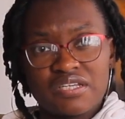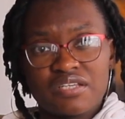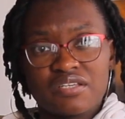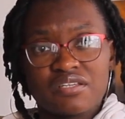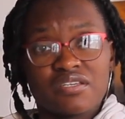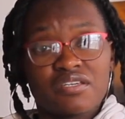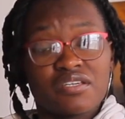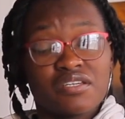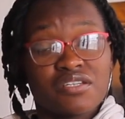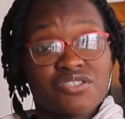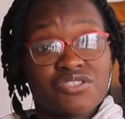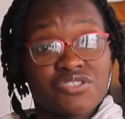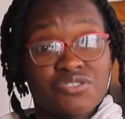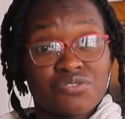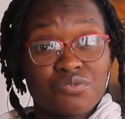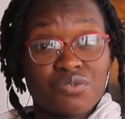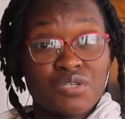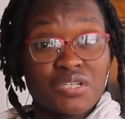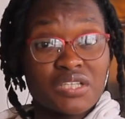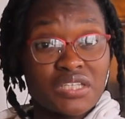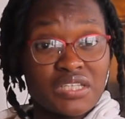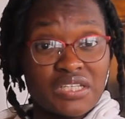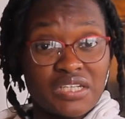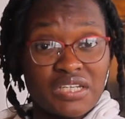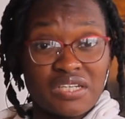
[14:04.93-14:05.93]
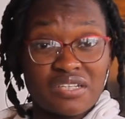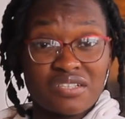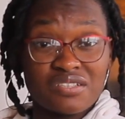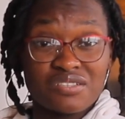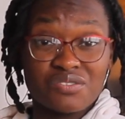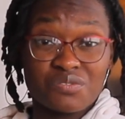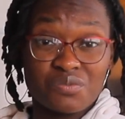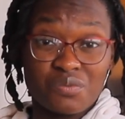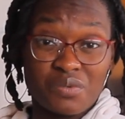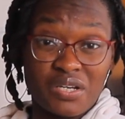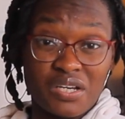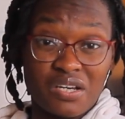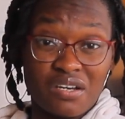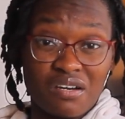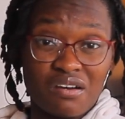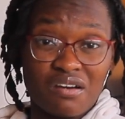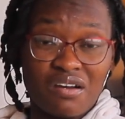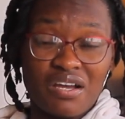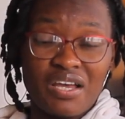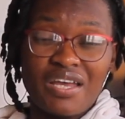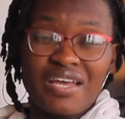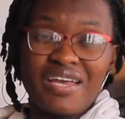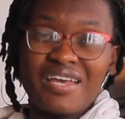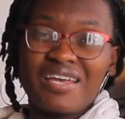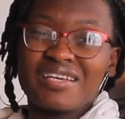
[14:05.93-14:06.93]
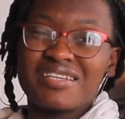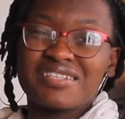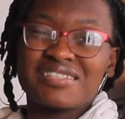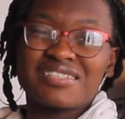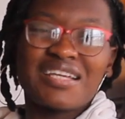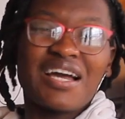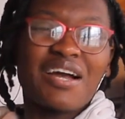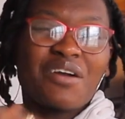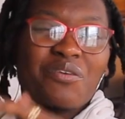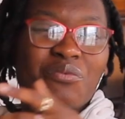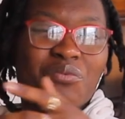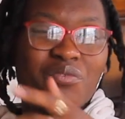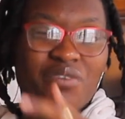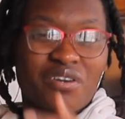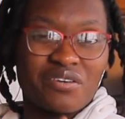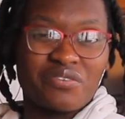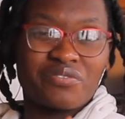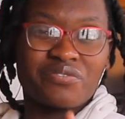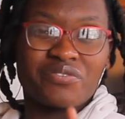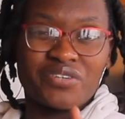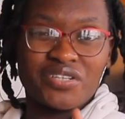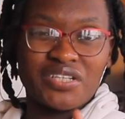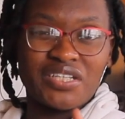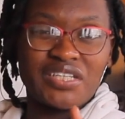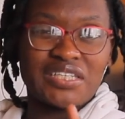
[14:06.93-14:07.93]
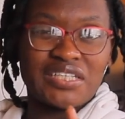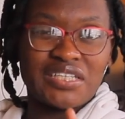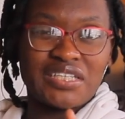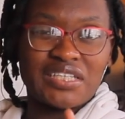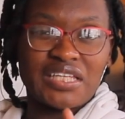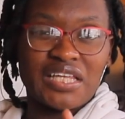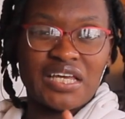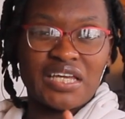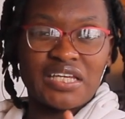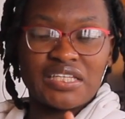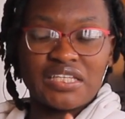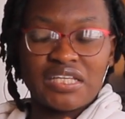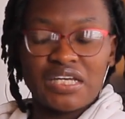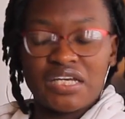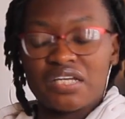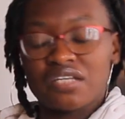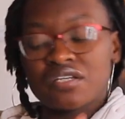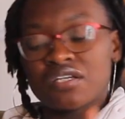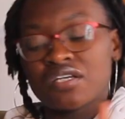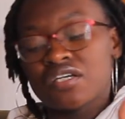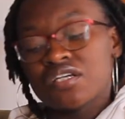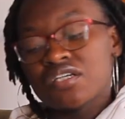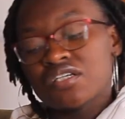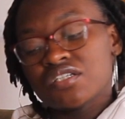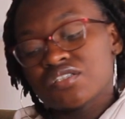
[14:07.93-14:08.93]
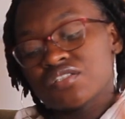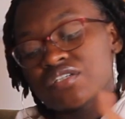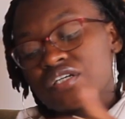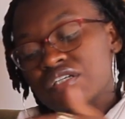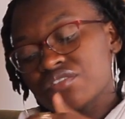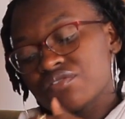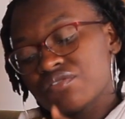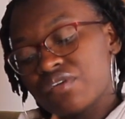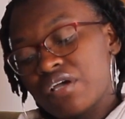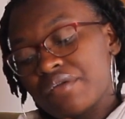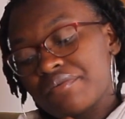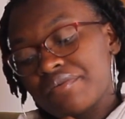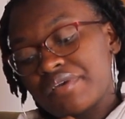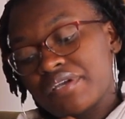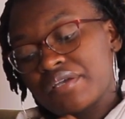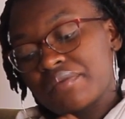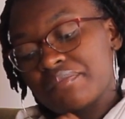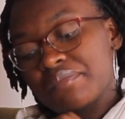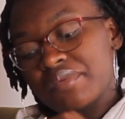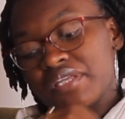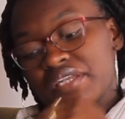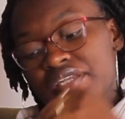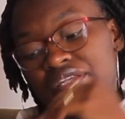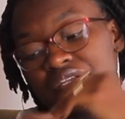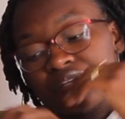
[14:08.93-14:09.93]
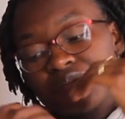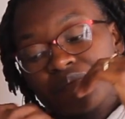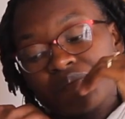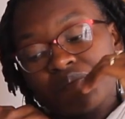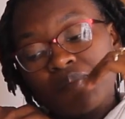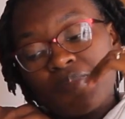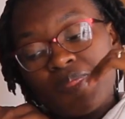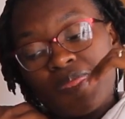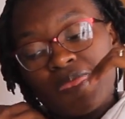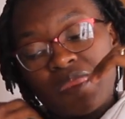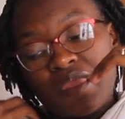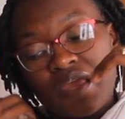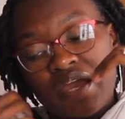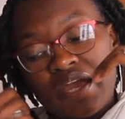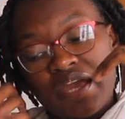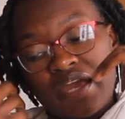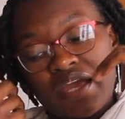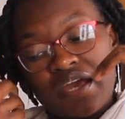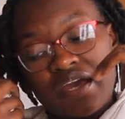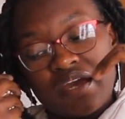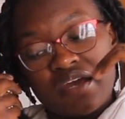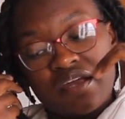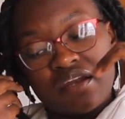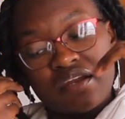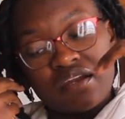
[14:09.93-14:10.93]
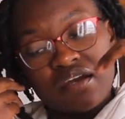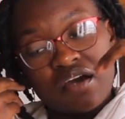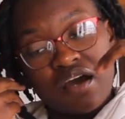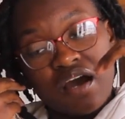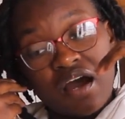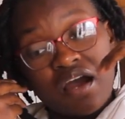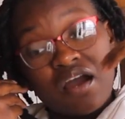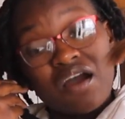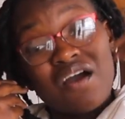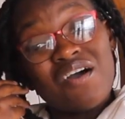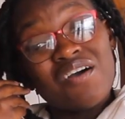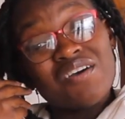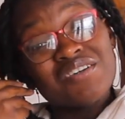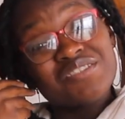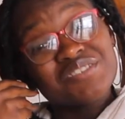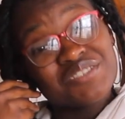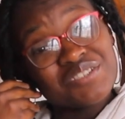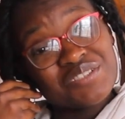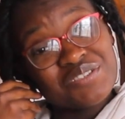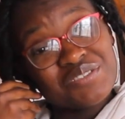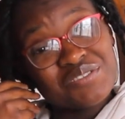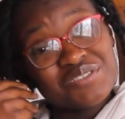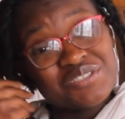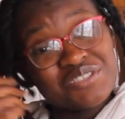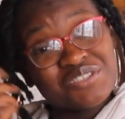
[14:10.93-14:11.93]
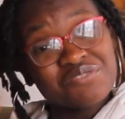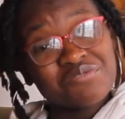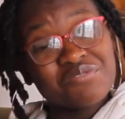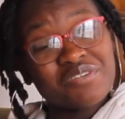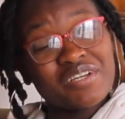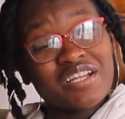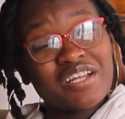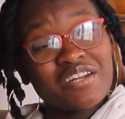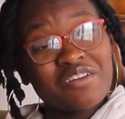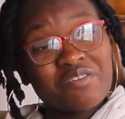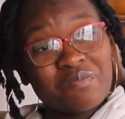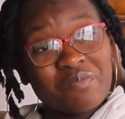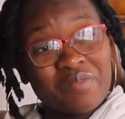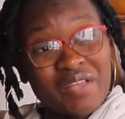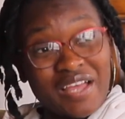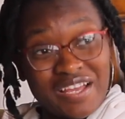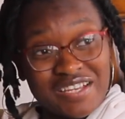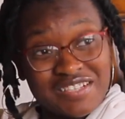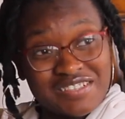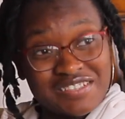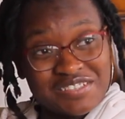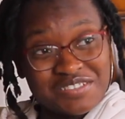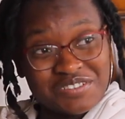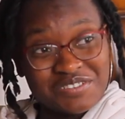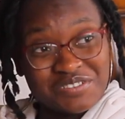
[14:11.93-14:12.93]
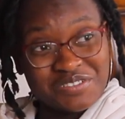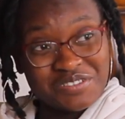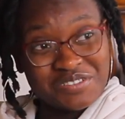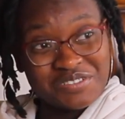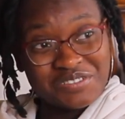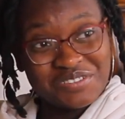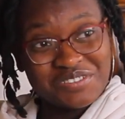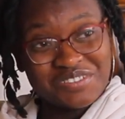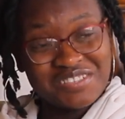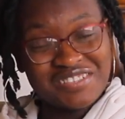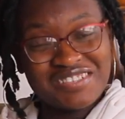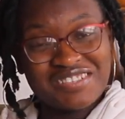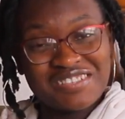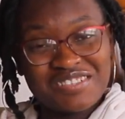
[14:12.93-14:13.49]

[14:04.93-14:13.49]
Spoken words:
It gets you clean as well. And it's not rough or anything like that. So that's why I recommend it. And I also just ran out of black seed oil.